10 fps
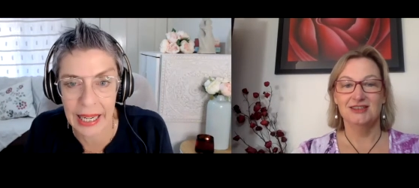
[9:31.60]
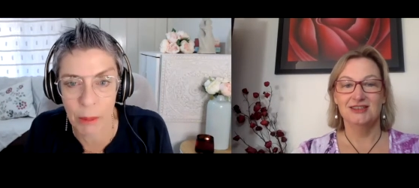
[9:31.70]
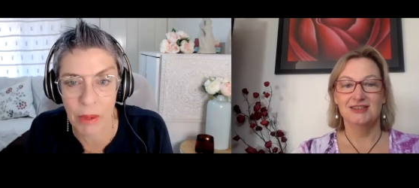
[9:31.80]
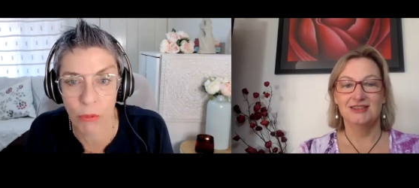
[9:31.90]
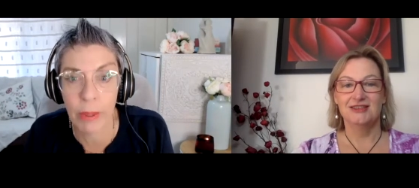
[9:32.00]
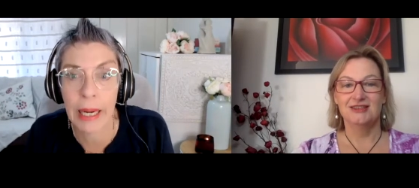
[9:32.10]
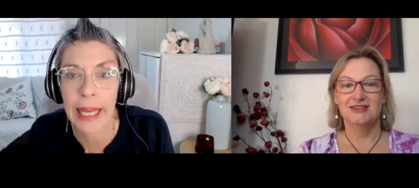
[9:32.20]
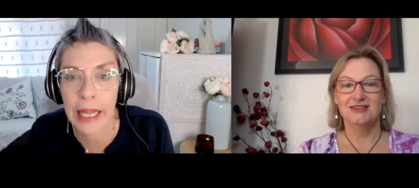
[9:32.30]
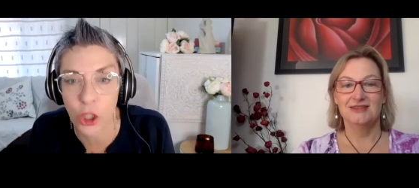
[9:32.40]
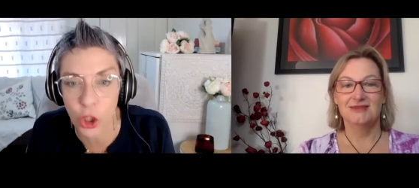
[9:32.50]
Speaker 1: and be
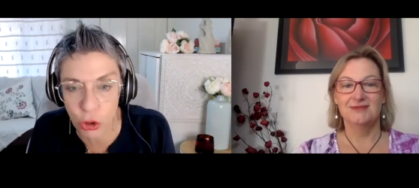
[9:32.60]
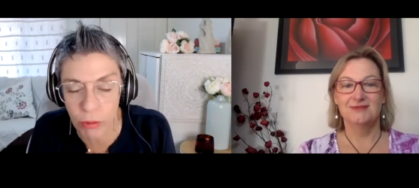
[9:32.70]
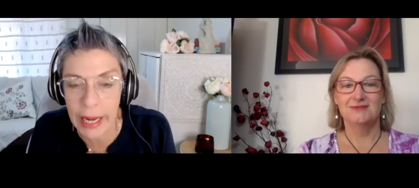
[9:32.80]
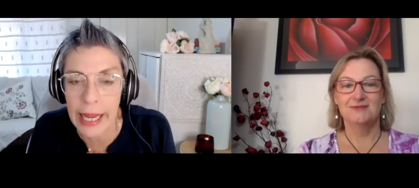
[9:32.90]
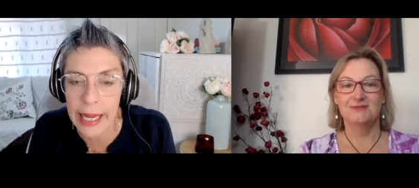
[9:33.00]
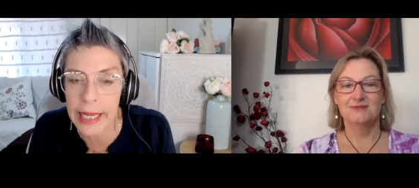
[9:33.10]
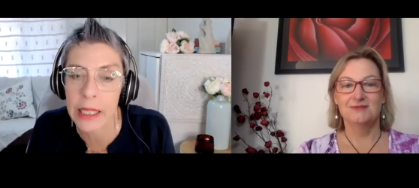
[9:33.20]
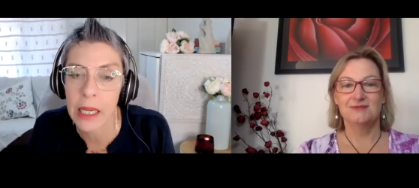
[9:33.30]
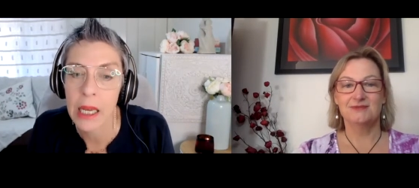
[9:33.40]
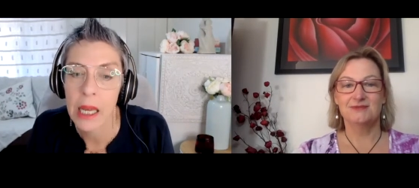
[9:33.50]
really intrigued
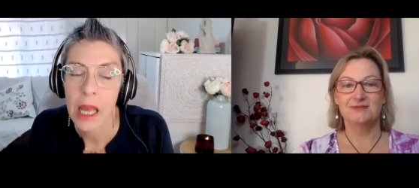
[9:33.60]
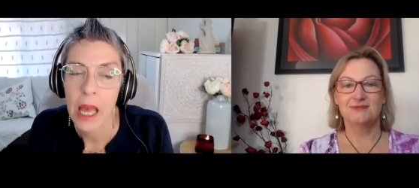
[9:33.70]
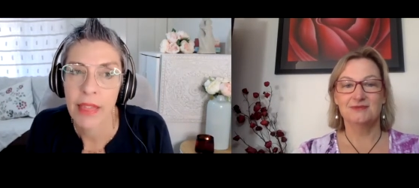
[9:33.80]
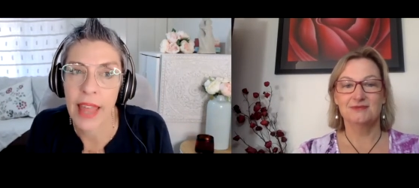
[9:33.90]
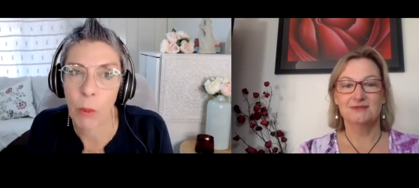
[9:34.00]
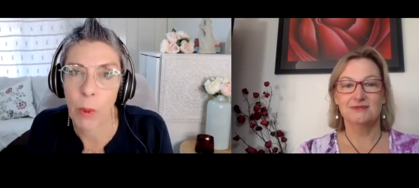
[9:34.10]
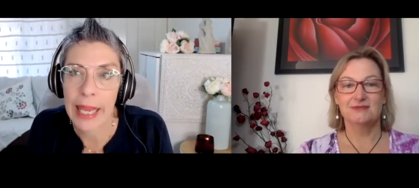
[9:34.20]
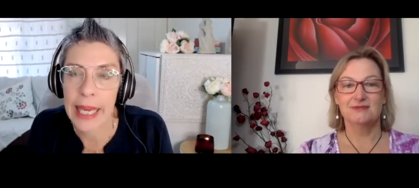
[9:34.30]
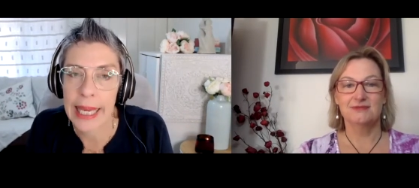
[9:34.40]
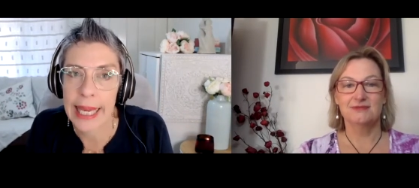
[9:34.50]
that we
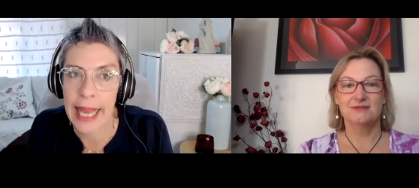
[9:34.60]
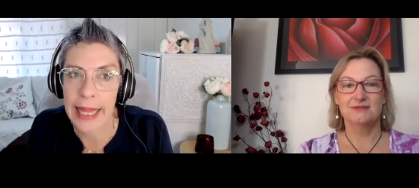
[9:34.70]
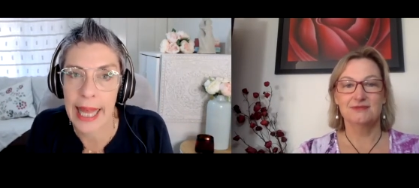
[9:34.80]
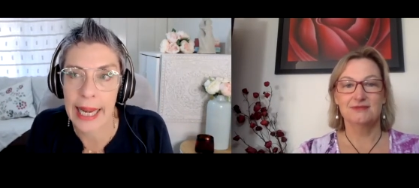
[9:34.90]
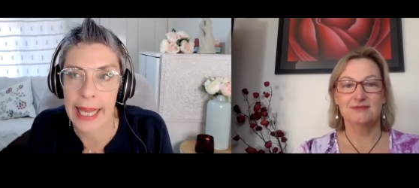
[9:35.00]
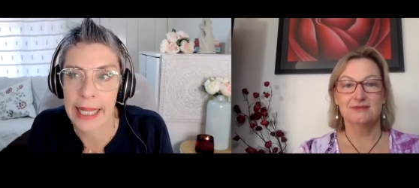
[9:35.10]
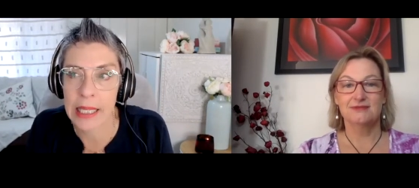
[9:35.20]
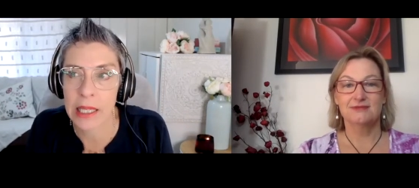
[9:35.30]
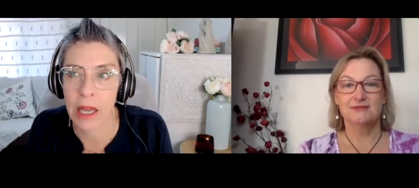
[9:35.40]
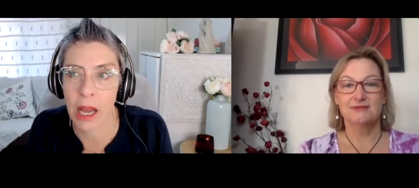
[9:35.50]
can get that
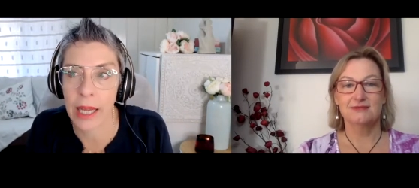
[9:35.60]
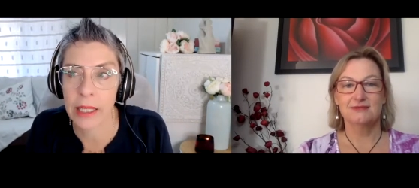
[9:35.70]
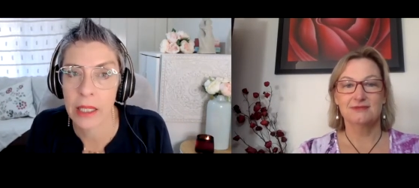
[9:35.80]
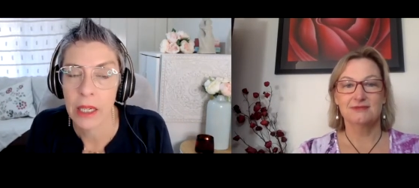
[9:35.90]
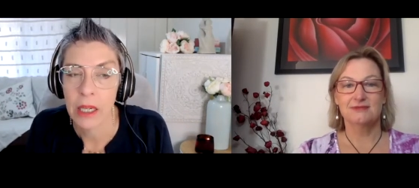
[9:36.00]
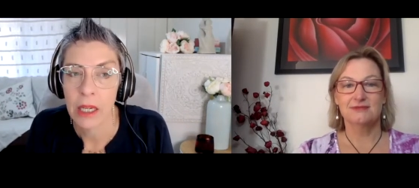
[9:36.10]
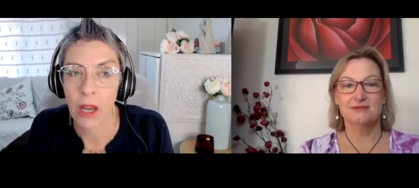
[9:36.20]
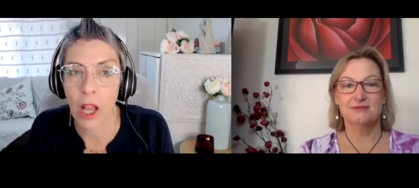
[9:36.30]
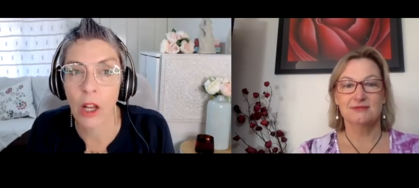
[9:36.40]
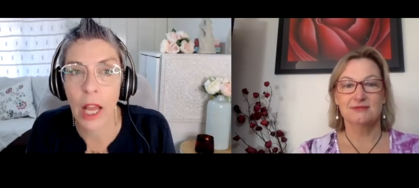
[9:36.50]
insight.
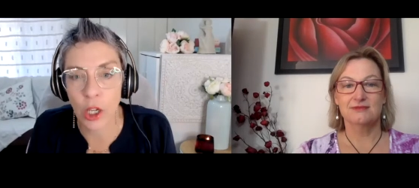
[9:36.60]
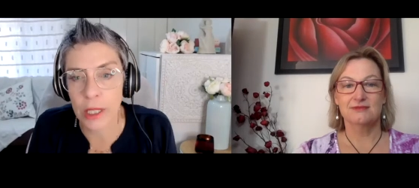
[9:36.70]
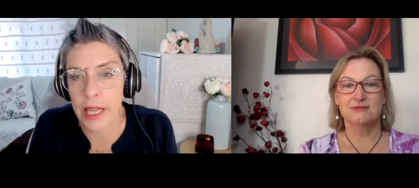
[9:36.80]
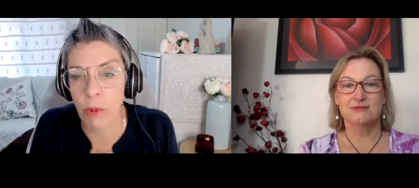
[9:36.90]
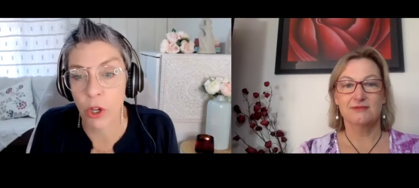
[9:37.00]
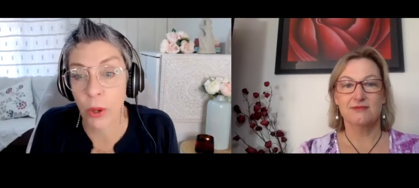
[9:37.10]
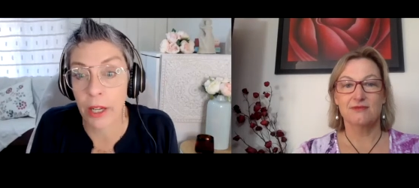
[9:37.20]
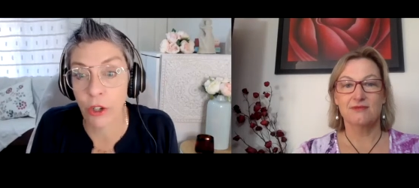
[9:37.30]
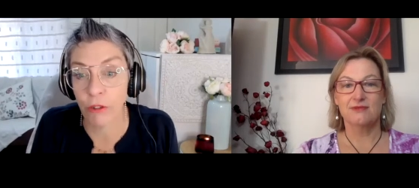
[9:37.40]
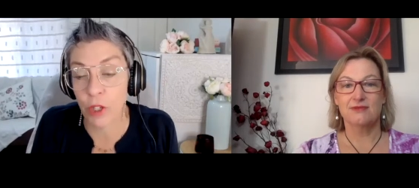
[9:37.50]
Like, like you said when you
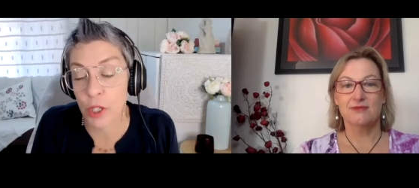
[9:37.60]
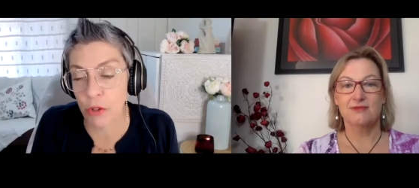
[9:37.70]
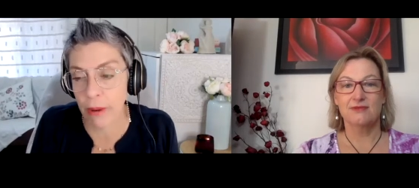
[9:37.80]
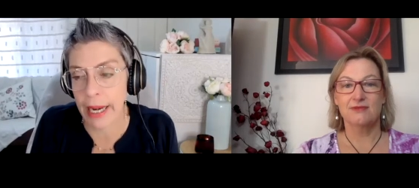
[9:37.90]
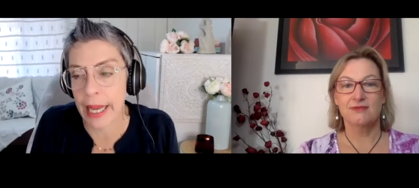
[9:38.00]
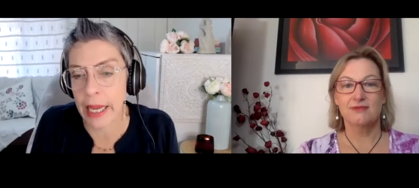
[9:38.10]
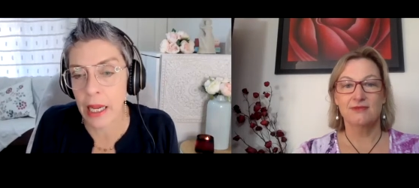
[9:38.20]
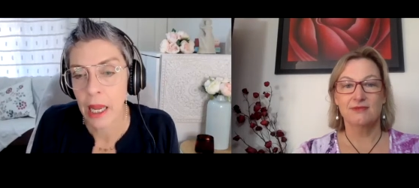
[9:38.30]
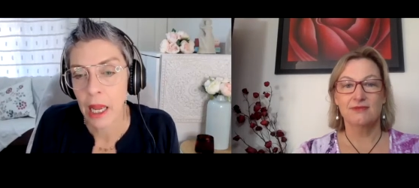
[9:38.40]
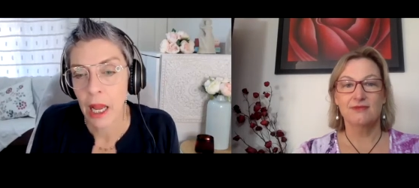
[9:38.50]
had your first reading,
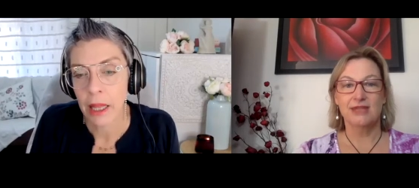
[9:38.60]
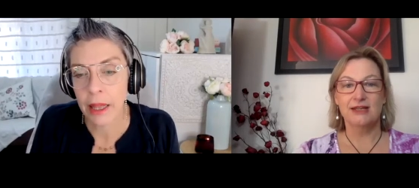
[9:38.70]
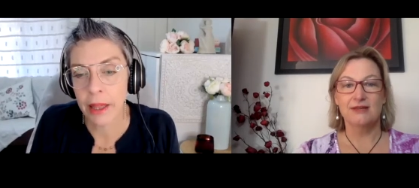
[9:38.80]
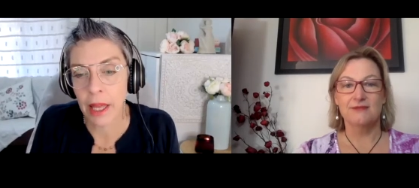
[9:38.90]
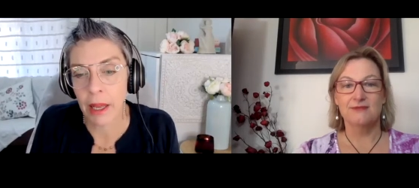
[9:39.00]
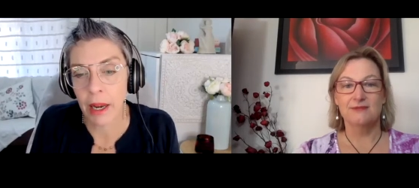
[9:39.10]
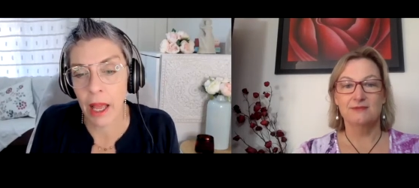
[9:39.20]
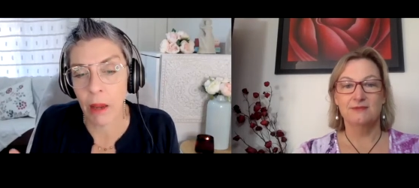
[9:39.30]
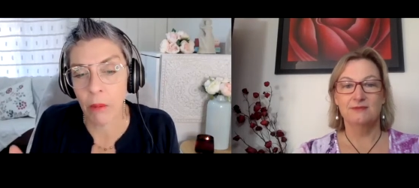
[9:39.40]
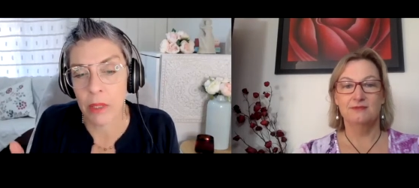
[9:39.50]
yeah. that
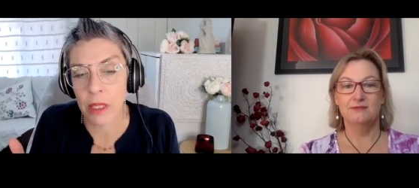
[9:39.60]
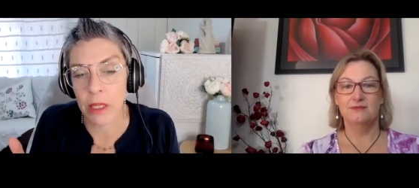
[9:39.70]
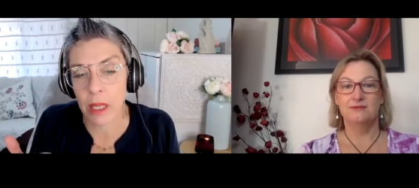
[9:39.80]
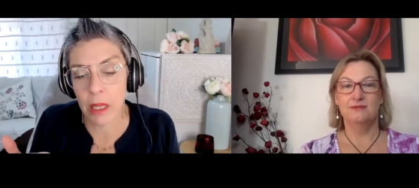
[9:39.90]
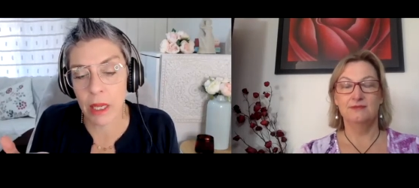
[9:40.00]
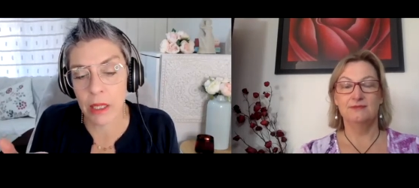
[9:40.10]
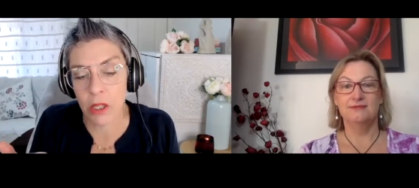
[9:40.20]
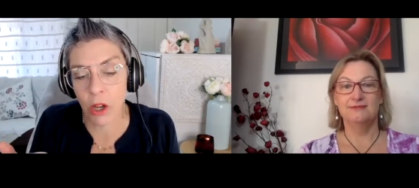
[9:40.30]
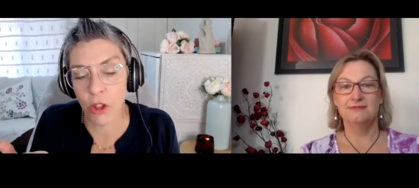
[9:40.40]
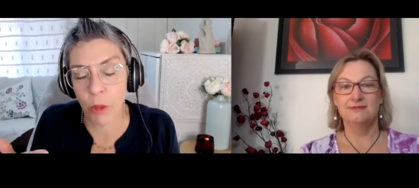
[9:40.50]
it was as
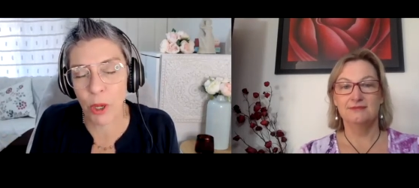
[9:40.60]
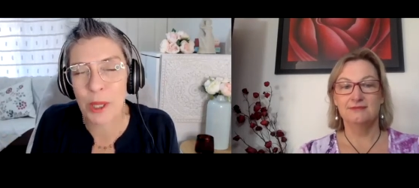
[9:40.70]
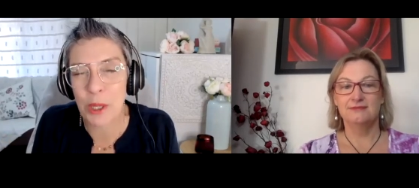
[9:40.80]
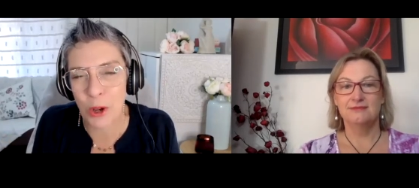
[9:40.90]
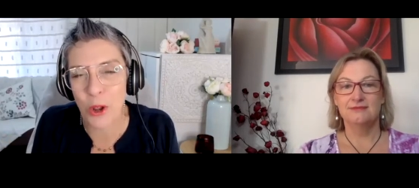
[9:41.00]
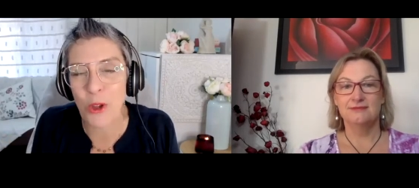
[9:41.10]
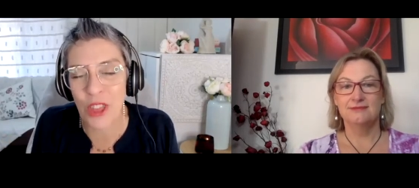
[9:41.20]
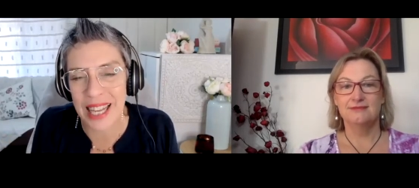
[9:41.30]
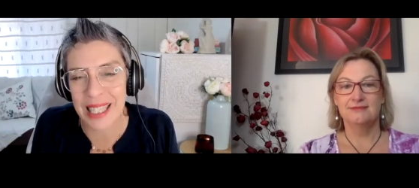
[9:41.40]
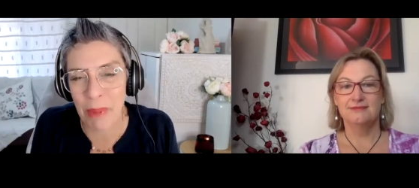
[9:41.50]
though the person knew
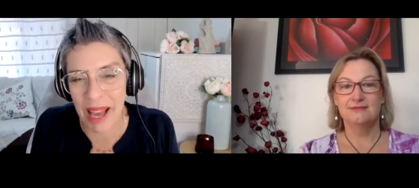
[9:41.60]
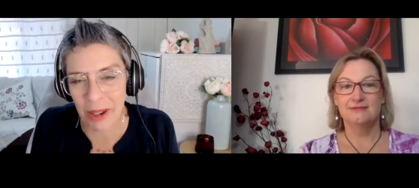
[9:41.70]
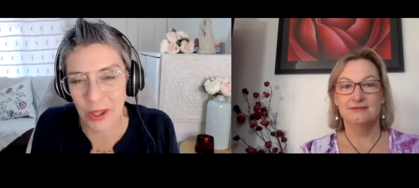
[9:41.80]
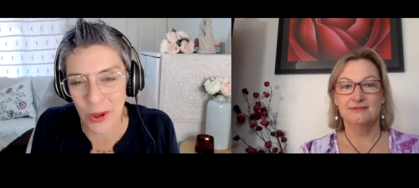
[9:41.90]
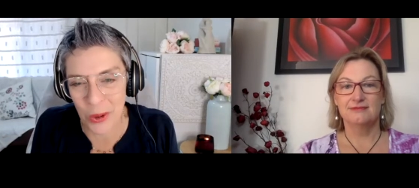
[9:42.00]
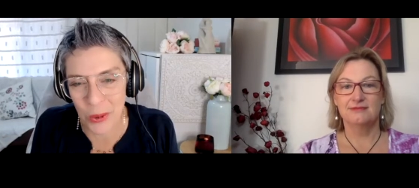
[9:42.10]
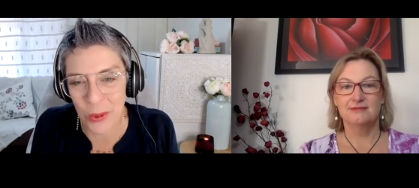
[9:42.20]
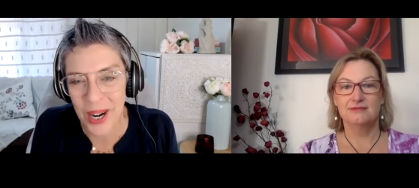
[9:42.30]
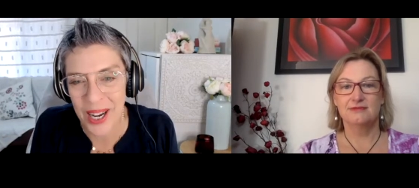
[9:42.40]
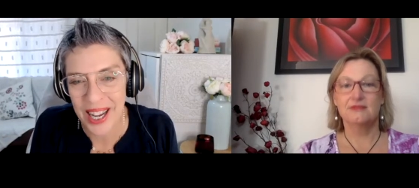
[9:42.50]
things about
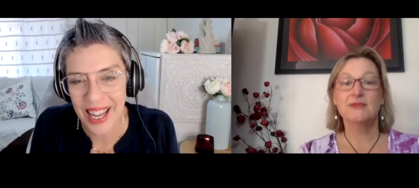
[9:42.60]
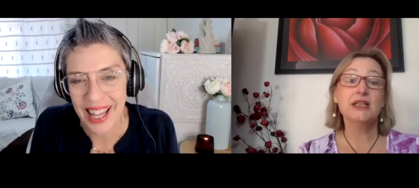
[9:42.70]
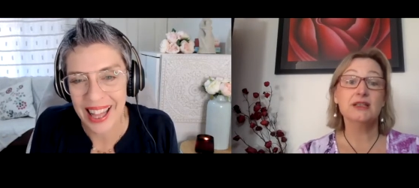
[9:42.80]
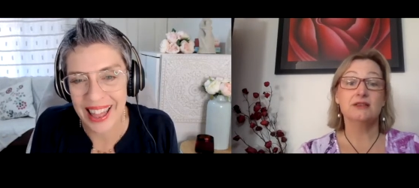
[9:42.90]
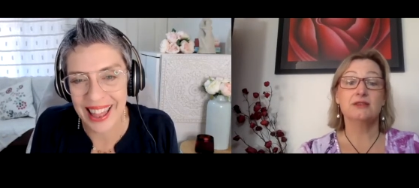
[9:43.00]
you yeah.